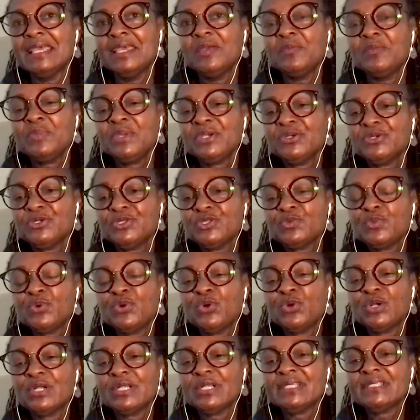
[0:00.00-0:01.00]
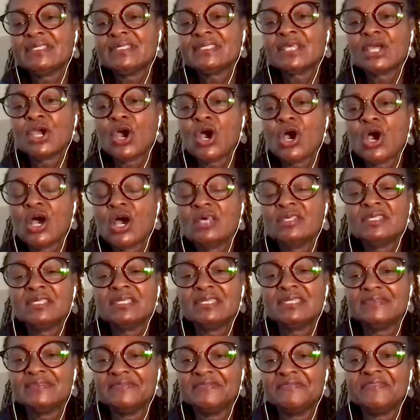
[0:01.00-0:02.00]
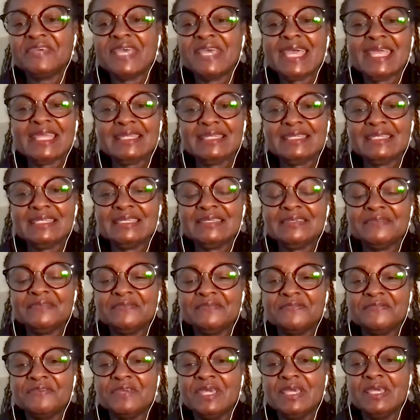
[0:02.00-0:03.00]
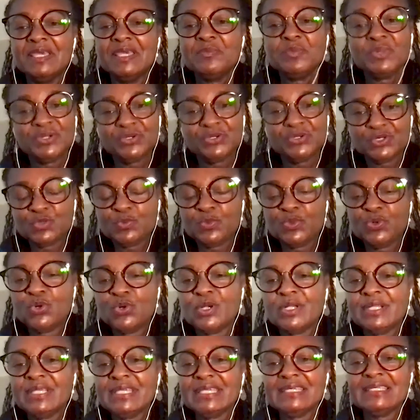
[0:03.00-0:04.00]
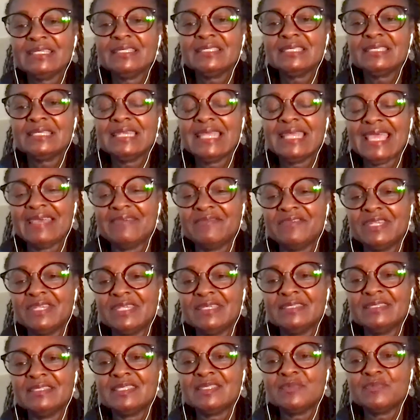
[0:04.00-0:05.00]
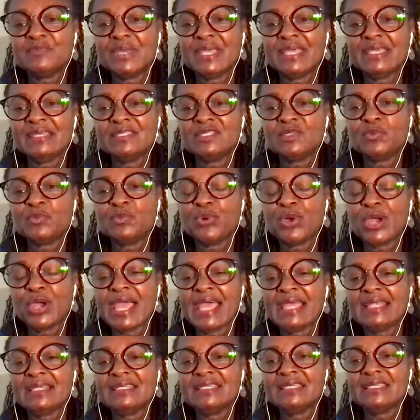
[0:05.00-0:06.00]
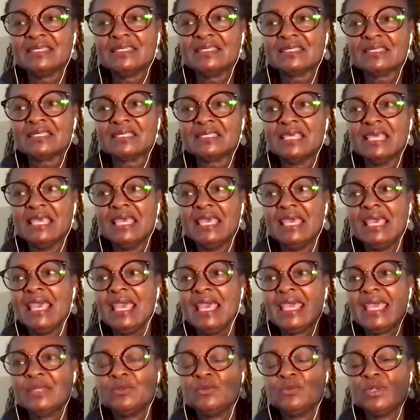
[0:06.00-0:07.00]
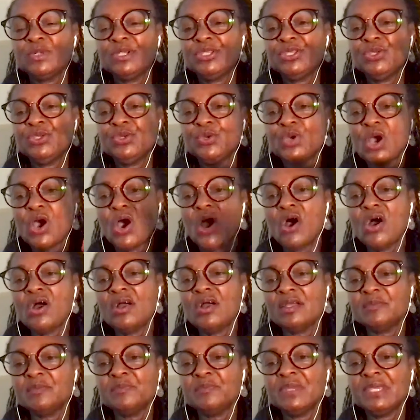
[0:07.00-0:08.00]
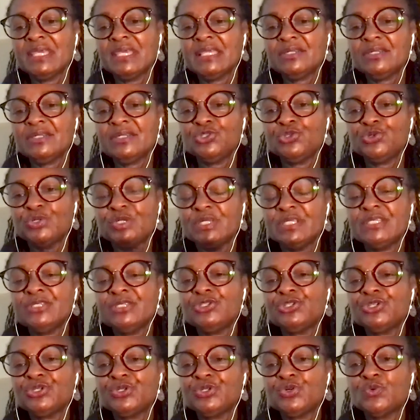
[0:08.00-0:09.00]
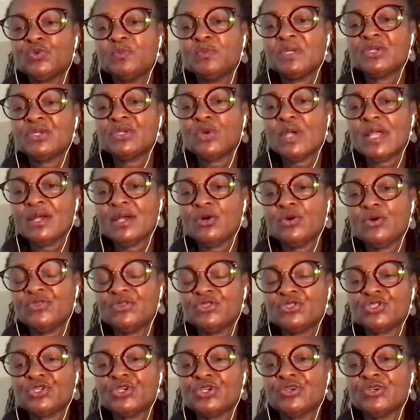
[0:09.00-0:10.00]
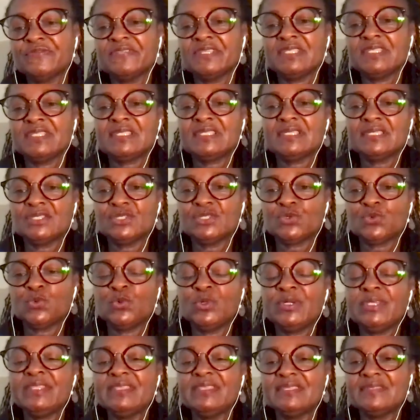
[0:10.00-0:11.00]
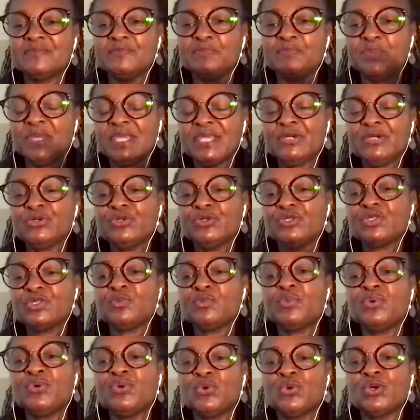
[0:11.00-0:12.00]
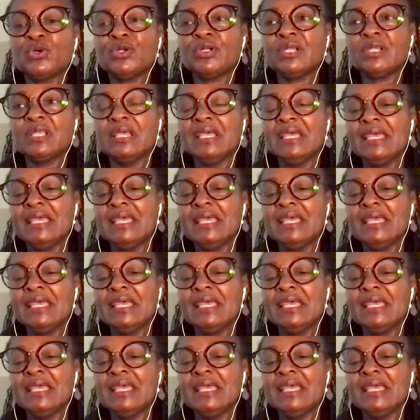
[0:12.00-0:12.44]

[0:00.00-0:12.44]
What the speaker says: peer support is cost effective. Peer support is an evidence-based practice. And when you augment traditional mental health services with peer support,